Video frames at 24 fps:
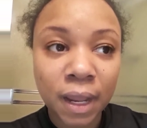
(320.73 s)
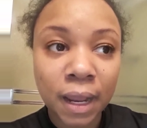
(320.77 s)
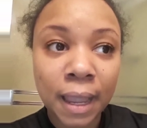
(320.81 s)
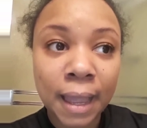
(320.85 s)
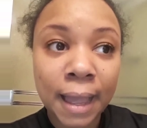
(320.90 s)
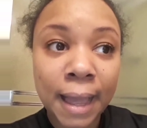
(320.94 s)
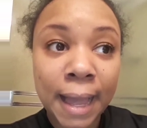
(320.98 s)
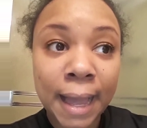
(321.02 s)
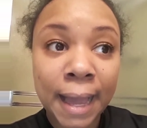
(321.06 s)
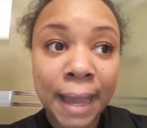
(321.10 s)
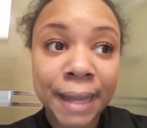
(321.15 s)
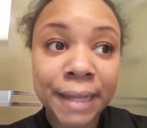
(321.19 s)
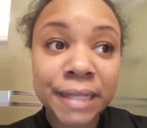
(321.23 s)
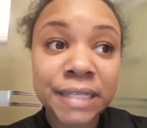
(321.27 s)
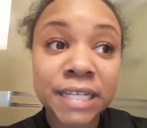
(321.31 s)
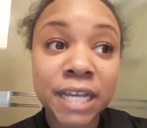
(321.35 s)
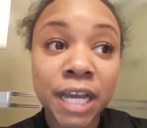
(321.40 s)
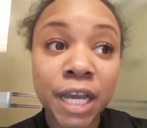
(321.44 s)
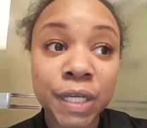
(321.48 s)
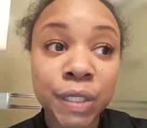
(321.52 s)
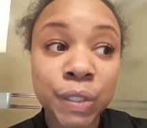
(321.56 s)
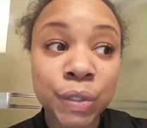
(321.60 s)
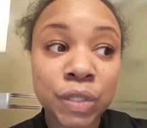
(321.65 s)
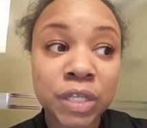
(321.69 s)
I tell
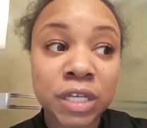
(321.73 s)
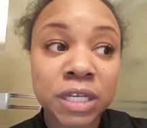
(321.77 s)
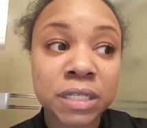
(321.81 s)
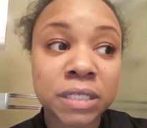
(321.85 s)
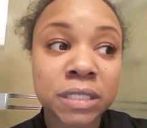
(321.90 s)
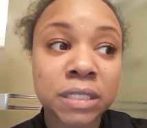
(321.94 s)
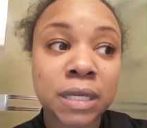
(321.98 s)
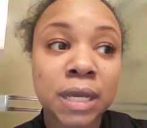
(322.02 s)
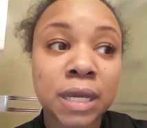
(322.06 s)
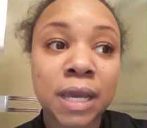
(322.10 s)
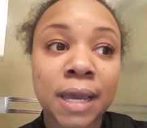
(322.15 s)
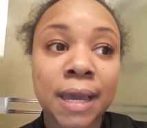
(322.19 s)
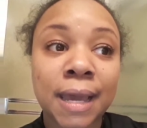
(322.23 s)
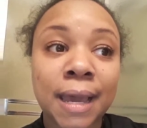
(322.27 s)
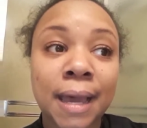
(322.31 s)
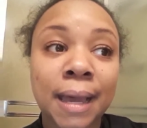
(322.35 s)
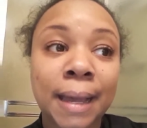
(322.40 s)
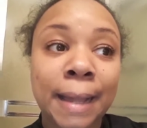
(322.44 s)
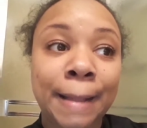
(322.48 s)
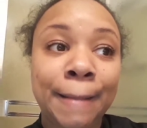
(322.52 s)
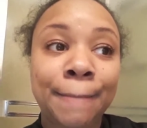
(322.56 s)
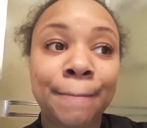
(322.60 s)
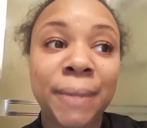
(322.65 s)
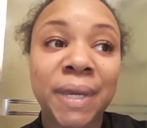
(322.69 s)
you this
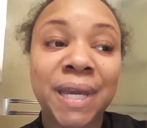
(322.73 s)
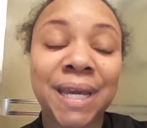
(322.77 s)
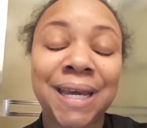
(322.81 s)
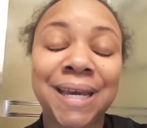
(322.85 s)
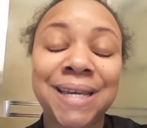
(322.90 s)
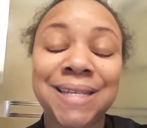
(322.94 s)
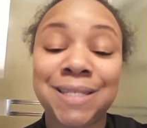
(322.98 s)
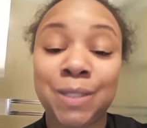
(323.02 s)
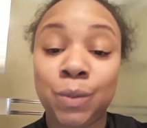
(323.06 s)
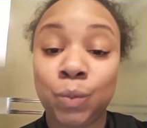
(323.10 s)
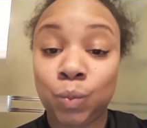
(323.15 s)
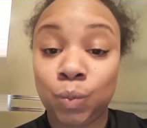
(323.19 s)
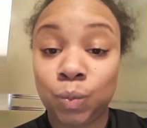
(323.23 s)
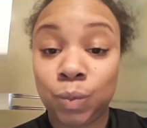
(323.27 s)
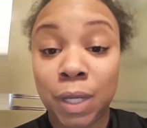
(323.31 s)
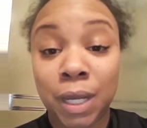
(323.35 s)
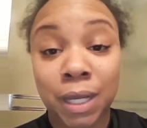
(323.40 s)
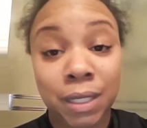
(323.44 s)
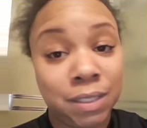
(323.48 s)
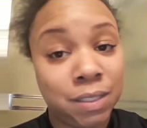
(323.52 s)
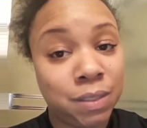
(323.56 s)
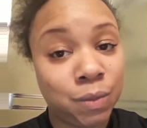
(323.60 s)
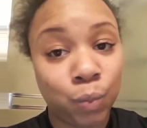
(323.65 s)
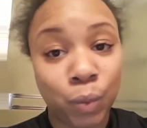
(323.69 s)
because
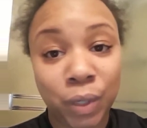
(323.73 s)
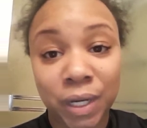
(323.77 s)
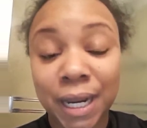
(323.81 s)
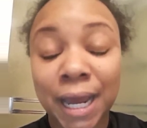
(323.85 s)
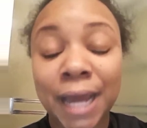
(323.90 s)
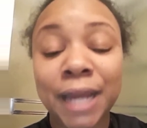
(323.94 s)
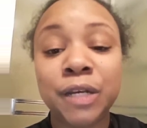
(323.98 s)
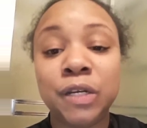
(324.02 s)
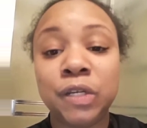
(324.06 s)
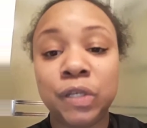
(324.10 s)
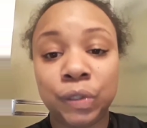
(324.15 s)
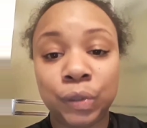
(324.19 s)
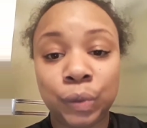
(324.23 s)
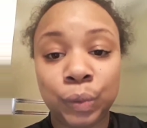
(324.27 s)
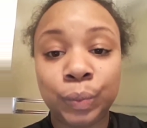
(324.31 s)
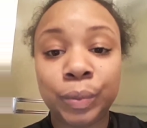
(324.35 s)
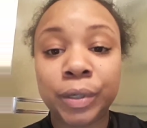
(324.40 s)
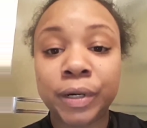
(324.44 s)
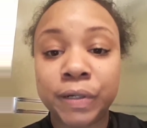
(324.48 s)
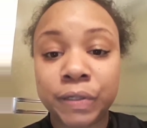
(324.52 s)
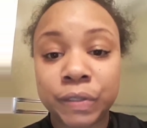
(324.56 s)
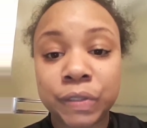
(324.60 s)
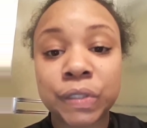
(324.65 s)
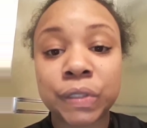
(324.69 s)
that's what I do
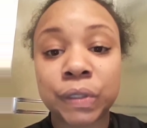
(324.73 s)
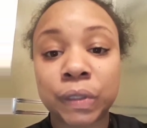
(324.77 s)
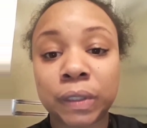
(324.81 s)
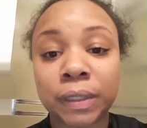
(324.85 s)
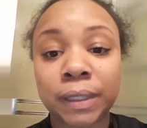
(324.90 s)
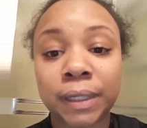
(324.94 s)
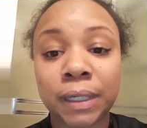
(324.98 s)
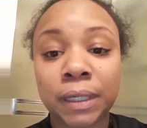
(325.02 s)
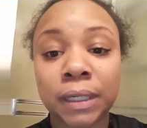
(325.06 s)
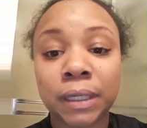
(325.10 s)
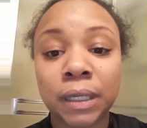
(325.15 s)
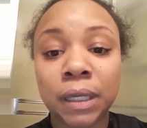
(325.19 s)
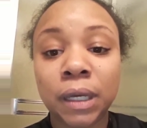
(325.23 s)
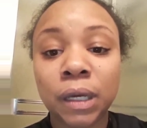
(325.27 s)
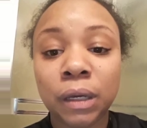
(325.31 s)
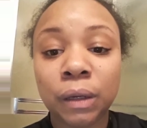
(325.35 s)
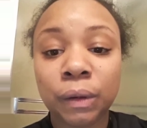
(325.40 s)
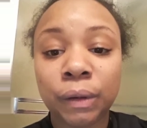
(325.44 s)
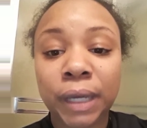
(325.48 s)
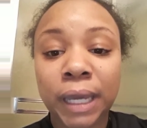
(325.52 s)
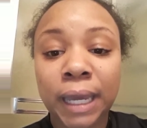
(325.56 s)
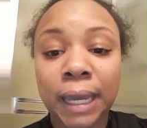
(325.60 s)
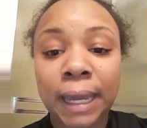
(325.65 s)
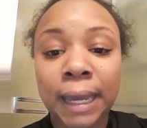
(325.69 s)
personally.
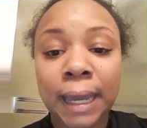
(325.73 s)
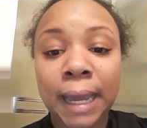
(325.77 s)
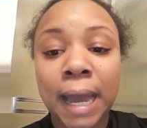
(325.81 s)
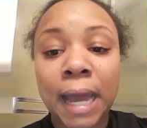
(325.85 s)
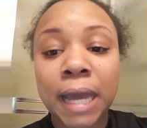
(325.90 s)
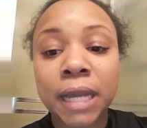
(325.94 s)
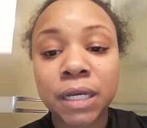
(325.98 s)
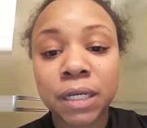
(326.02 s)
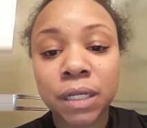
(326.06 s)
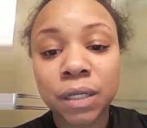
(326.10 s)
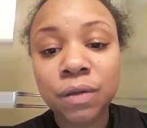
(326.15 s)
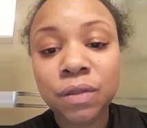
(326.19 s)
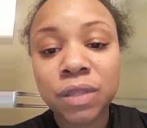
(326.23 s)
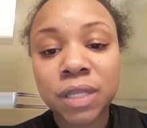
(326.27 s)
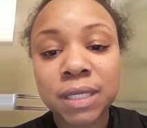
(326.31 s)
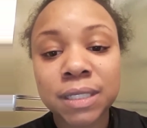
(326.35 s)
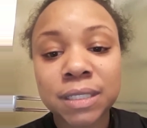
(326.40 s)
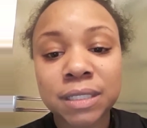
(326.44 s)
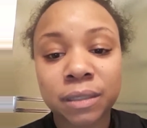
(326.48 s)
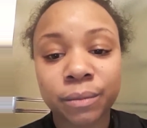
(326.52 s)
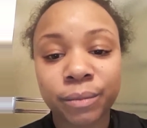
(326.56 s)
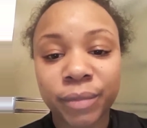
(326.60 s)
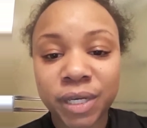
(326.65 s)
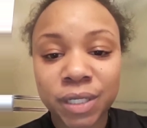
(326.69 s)
Okay, I do this
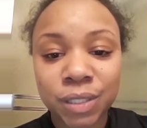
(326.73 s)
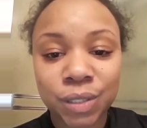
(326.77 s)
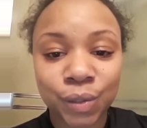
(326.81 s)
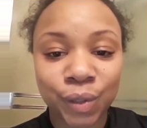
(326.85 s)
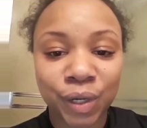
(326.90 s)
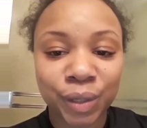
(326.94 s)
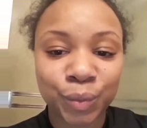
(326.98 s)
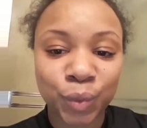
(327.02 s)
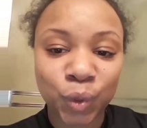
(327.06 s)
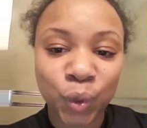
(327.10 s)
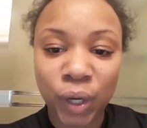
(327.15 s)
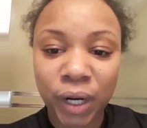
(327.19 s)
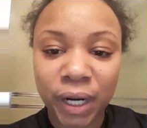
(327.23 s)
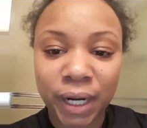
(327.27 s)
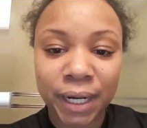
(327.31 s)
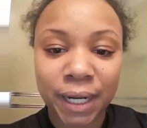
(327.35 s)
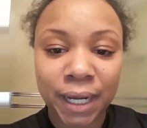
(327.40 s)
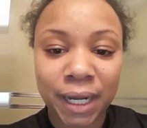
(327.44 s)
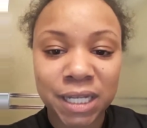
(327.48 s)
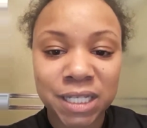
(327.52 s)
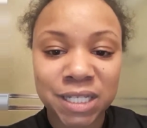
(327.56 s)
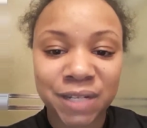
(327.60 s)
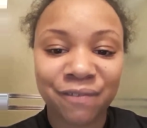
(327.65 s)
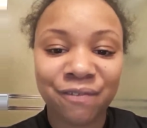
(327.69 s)
to make sure I'm
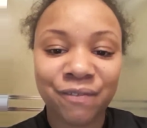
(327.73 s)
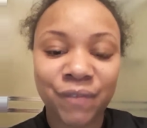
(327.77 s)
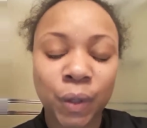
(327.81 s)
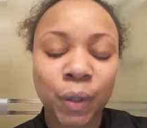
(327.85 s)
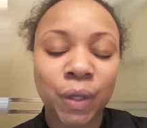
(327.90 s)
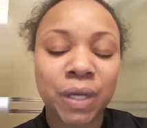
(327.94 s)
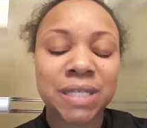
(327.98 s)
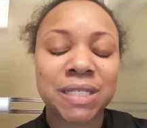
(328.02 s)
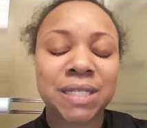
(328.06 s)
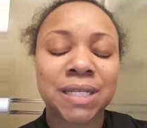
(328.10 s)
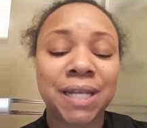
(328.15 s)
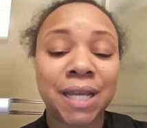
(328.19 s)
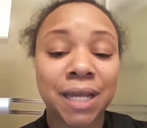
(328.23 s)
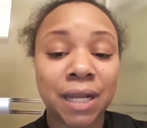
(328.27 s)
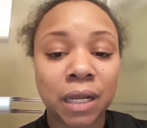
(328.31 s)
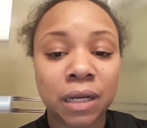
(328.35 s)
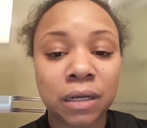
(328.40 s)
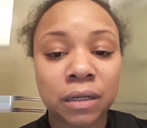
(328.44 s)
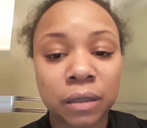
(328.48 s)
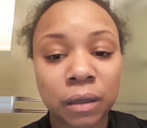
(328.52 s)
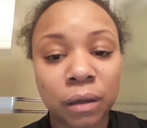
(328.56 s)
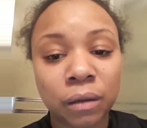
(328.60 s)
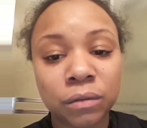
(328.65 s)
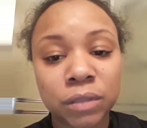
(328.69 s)
organized, I'm focused, and that I
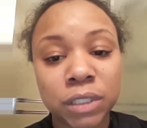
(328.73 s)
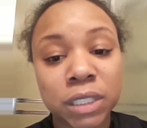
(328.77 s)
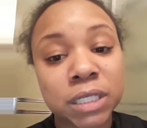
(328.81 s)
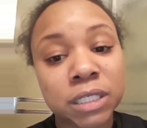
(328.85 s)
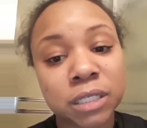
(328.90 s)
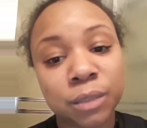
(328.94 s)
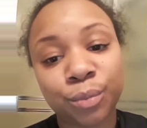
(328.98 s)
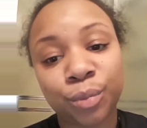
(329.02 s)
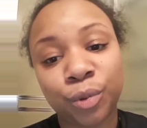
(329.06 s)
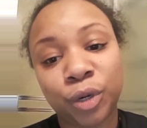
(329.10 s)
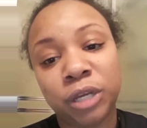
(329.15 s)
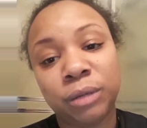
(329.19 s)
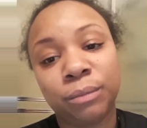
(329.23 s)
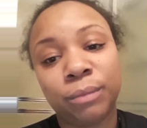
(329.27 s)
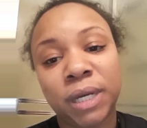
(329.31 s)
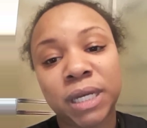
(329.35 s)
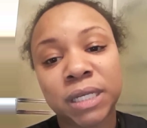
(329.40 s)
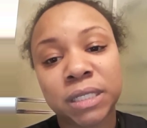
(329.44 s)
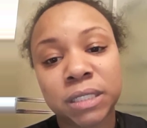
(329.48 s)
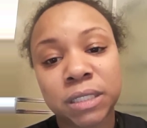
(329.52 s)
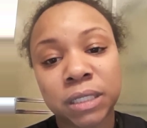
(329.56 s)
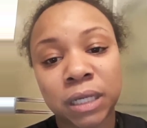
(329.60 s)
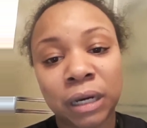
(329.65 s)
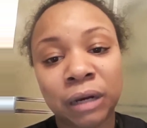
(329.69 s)
don't disappoint
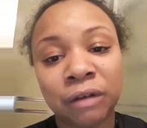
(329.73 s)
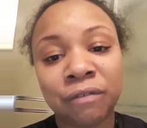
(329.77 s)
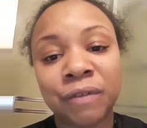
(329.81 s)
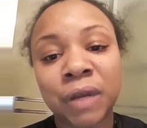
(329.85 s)
myself